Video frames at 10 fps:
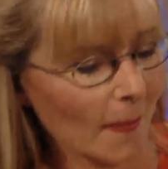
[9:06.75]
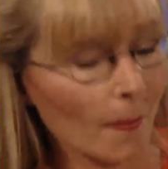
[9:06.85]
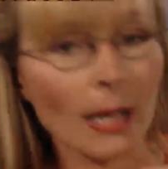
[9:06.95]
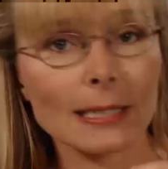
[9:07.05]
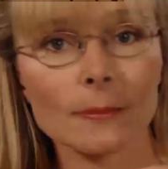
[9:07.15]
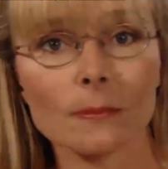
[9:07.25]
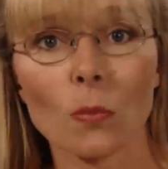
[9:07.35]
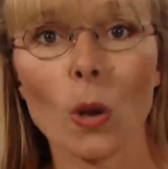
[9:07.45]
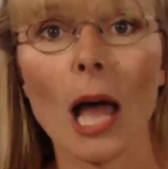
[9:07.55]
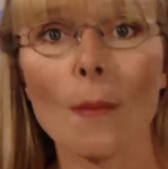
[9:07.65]
Right,
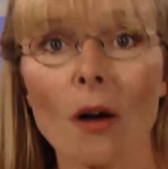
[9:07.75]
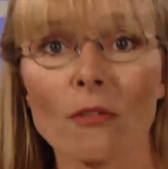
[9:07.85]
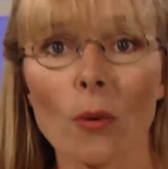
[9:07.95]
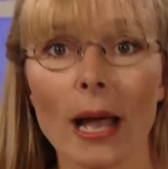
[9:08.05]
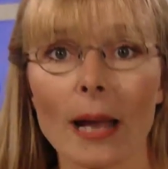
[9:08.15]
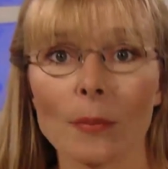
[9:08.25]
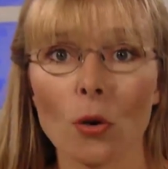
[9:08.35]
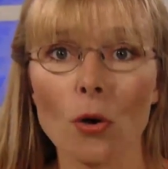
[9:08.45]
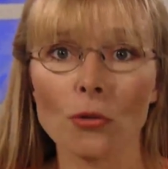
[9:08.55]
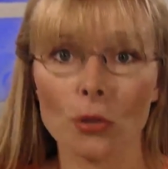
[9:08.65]
well, I'm off away up
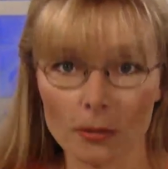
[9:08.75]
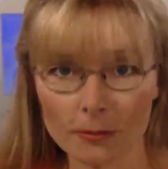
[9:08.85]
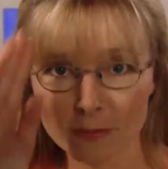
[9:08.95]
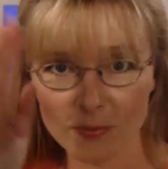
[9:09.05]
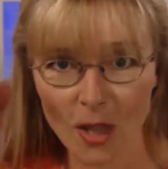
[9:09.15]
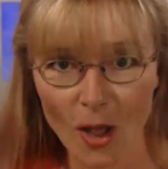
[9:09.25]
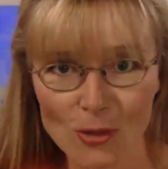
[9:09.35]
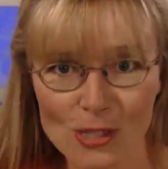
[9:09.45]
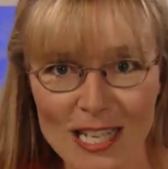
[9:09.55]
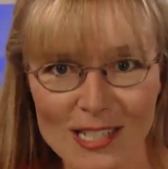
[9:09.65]
north. I'll
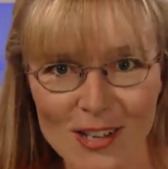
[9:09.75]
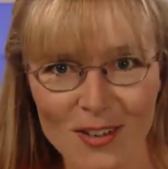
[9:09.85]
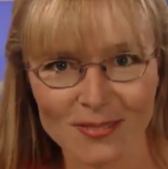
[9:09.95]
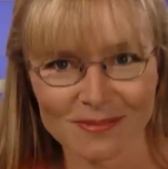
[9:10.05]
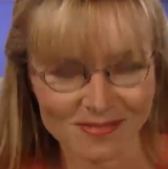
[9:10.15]
see you soon.